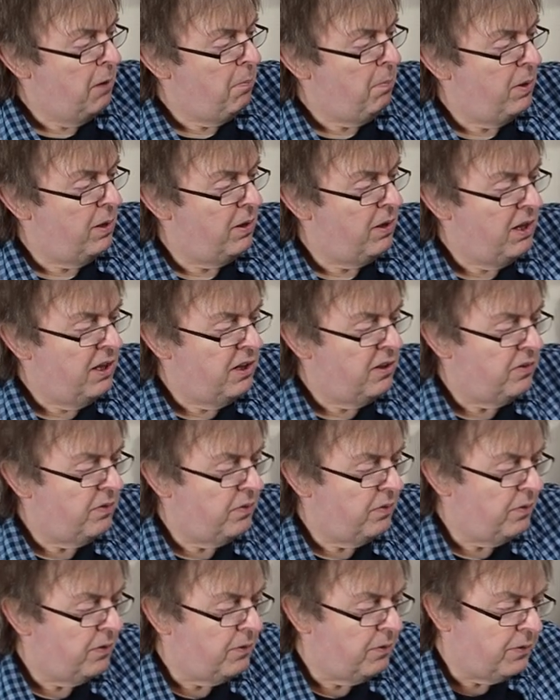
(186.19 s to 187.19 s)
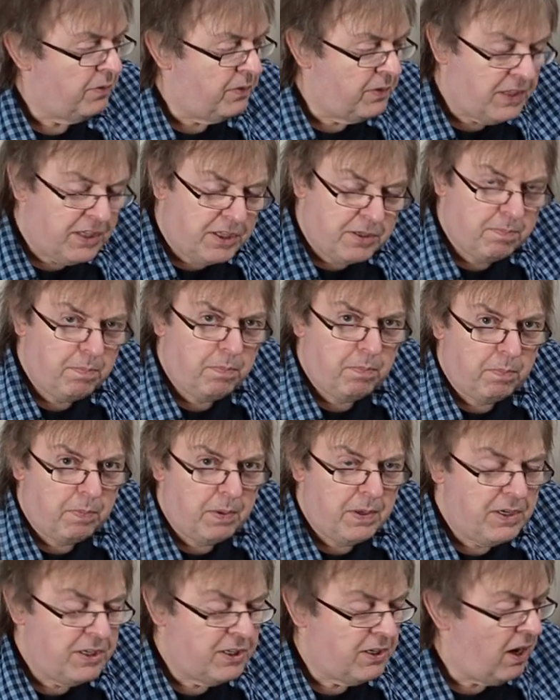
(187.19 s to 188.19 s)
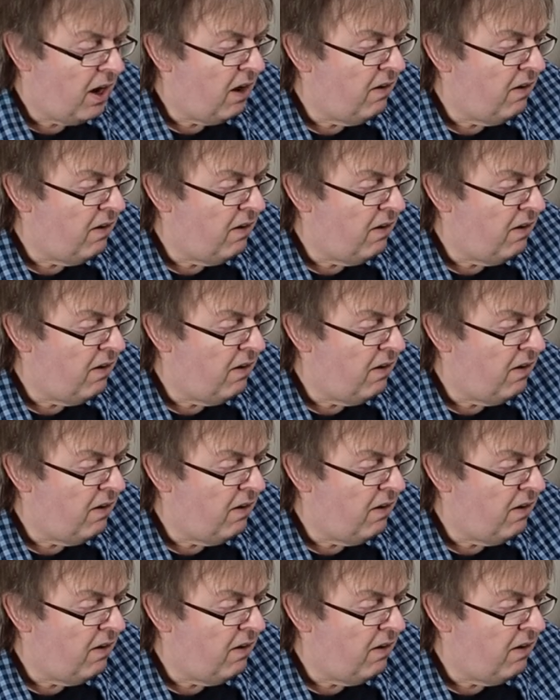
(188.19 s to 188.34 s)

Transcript: but this printer